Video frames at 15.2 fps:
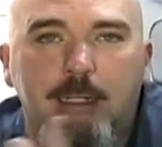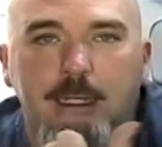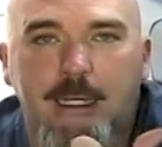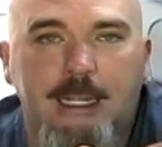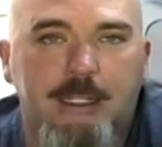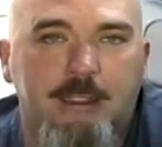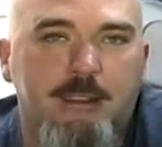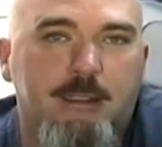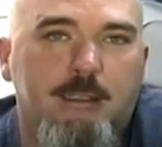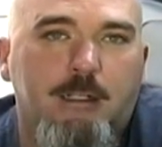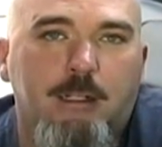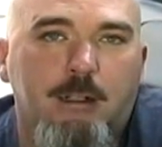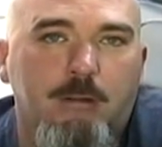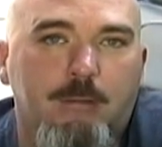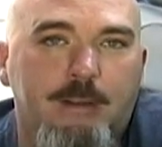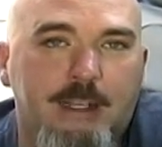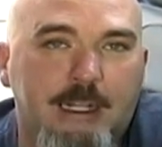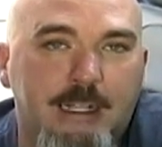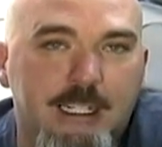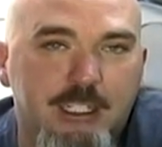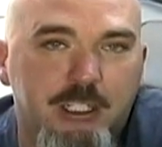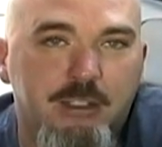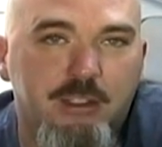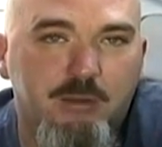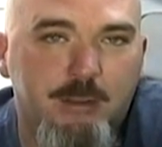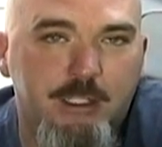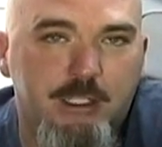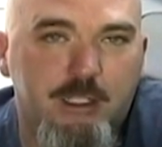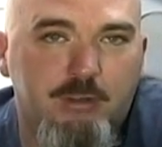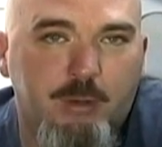it's when the ignition
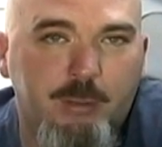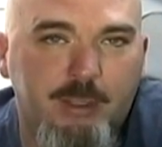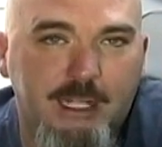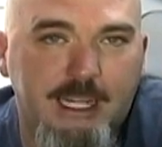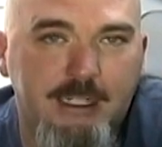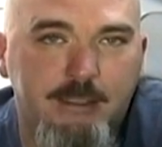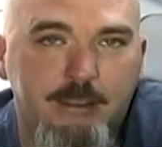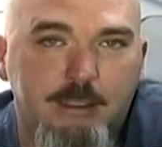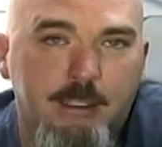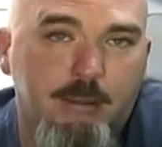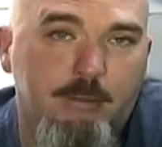switch is replaced,